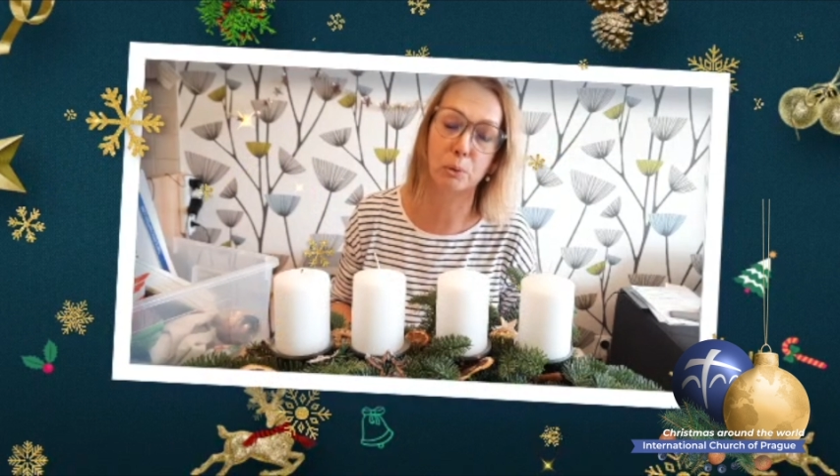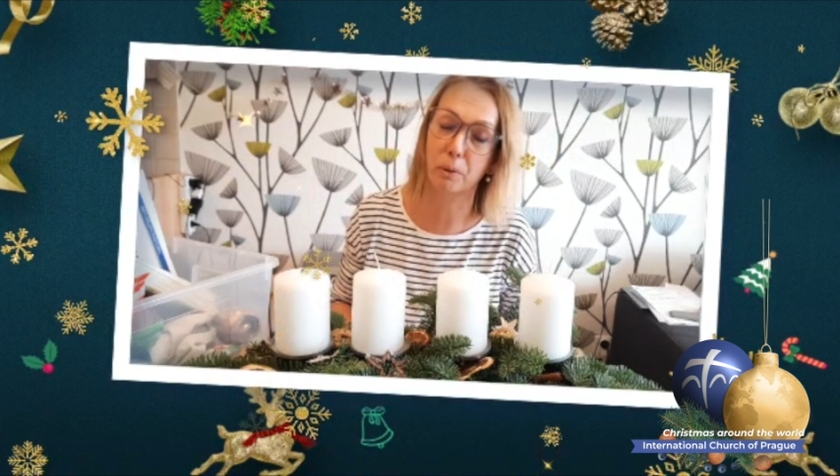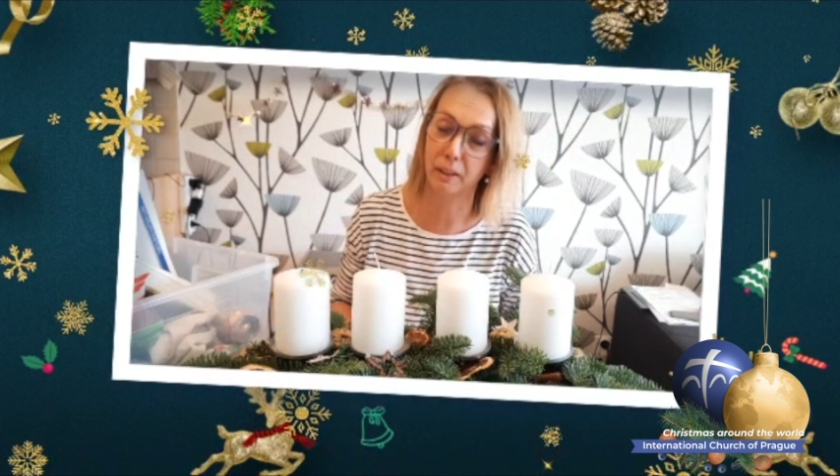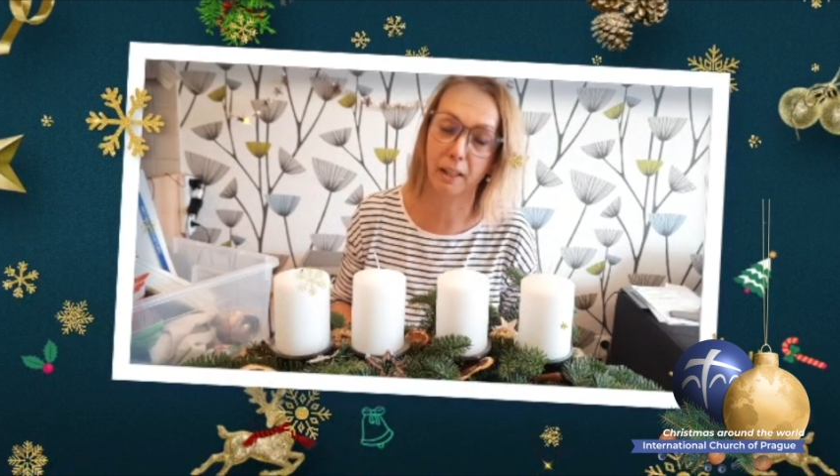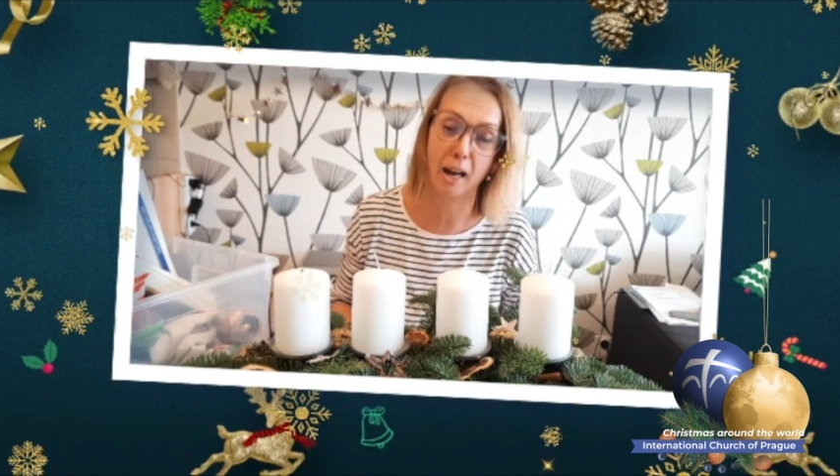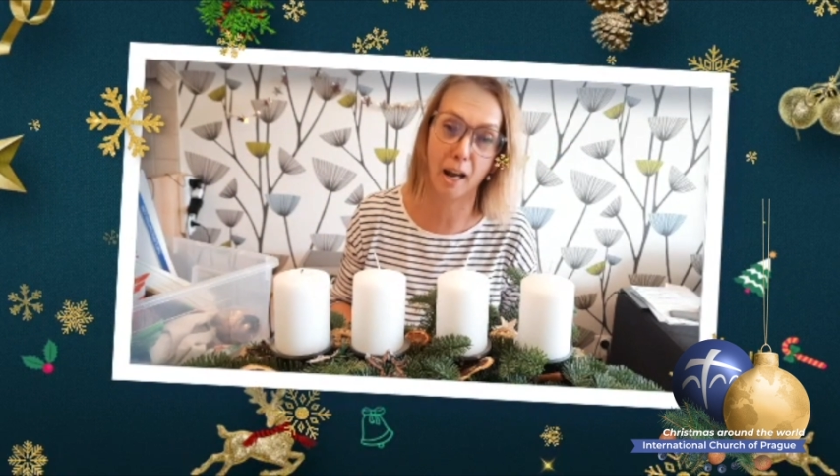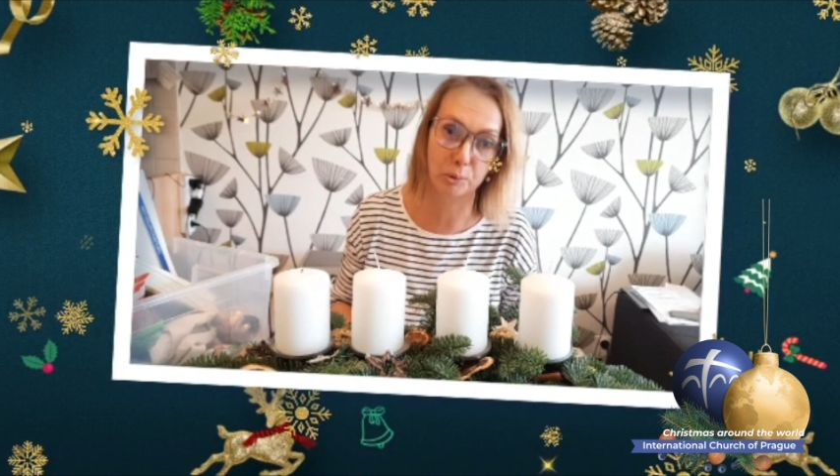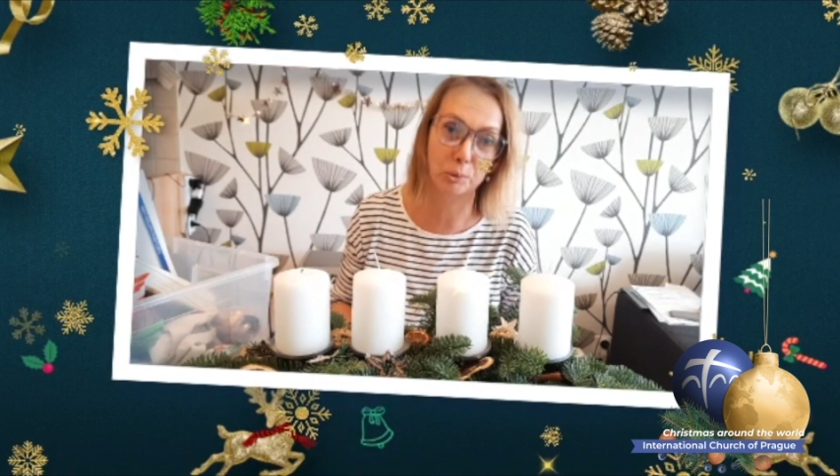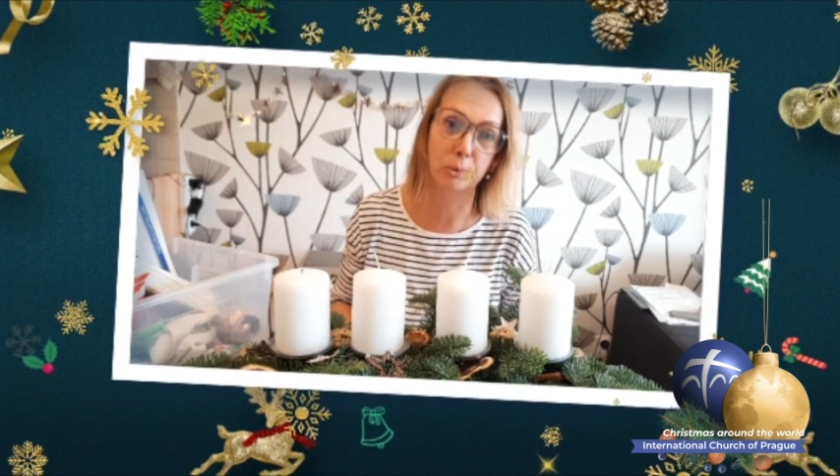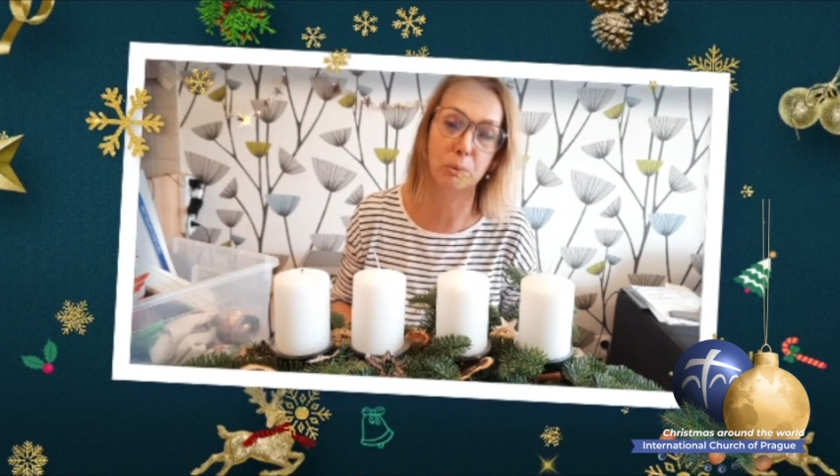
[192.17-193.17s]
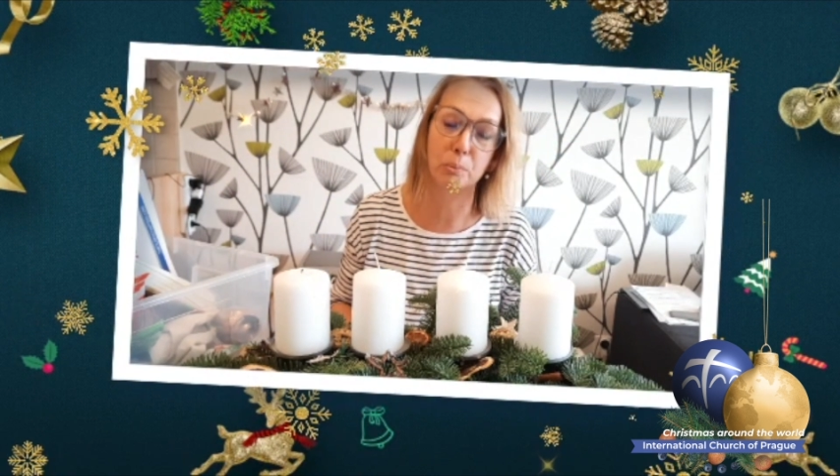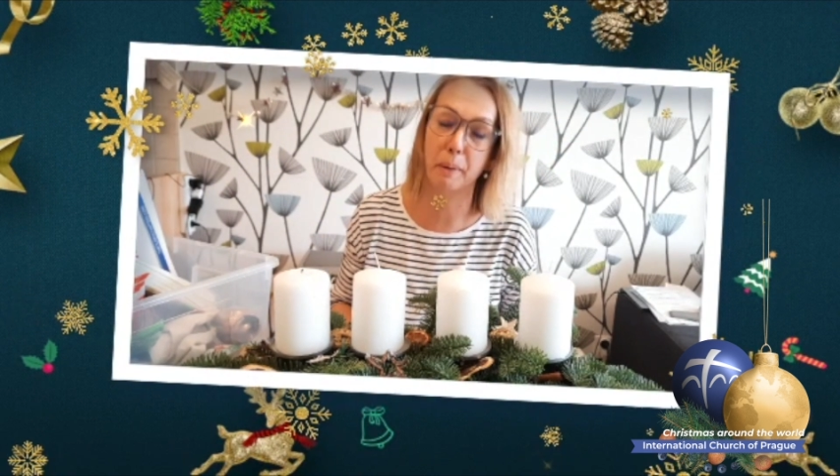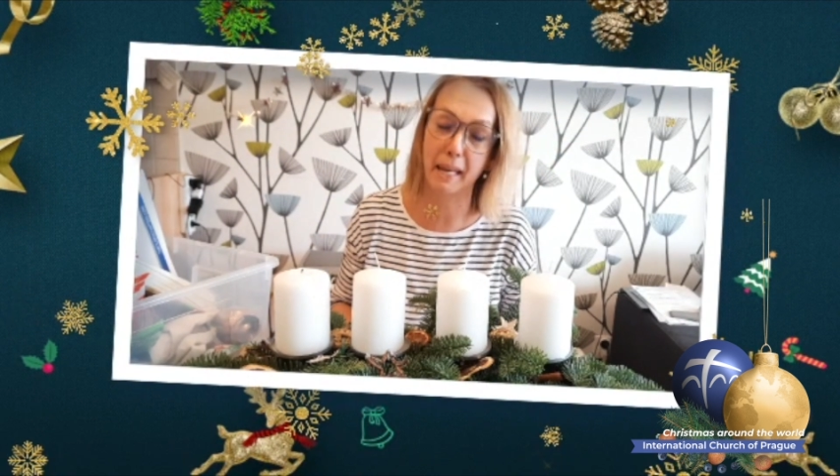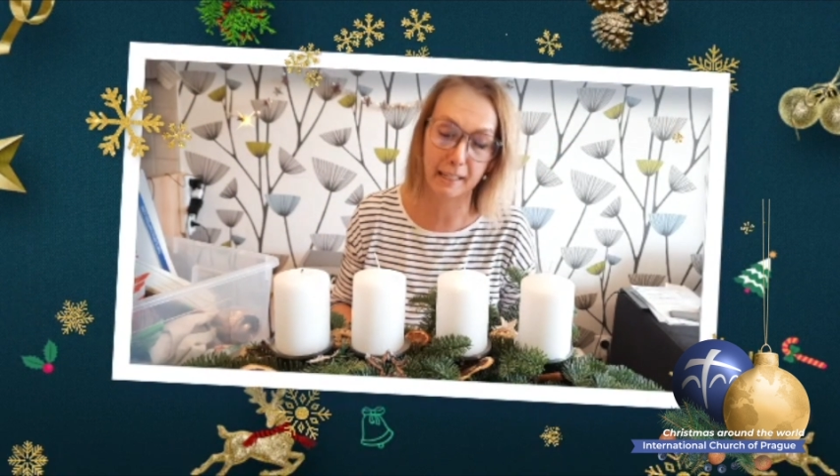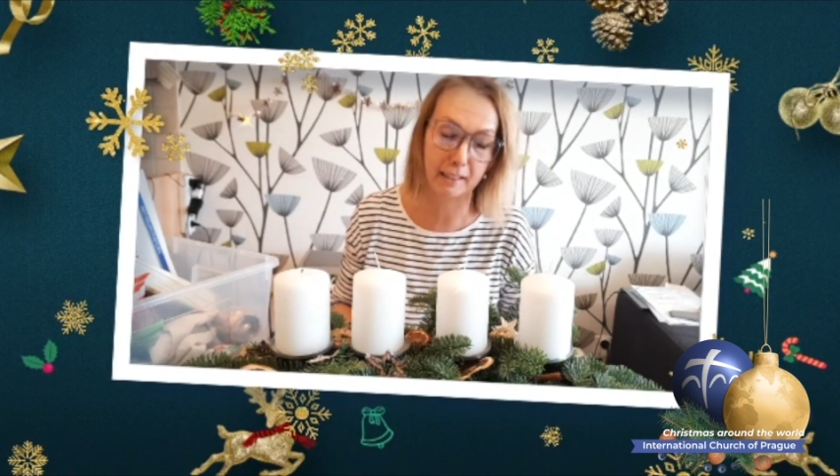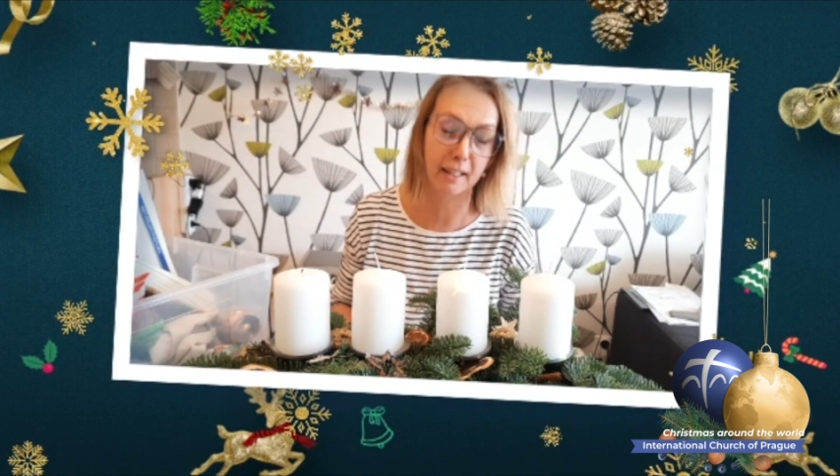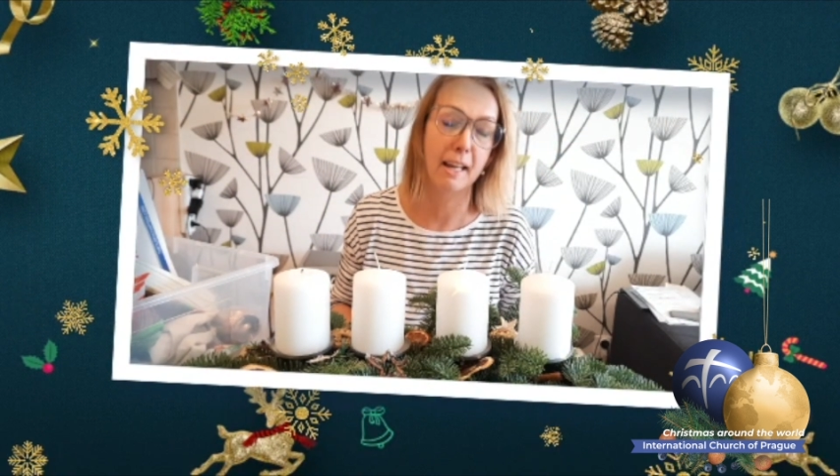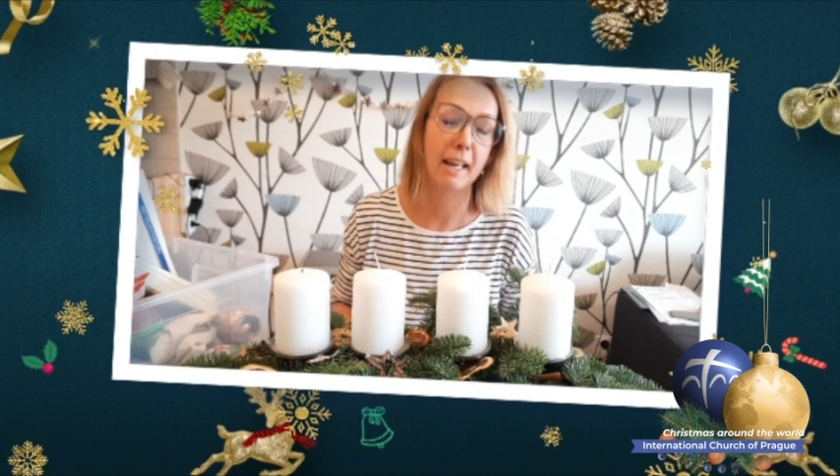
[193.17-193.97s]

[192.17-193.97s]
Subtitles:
learn how to bake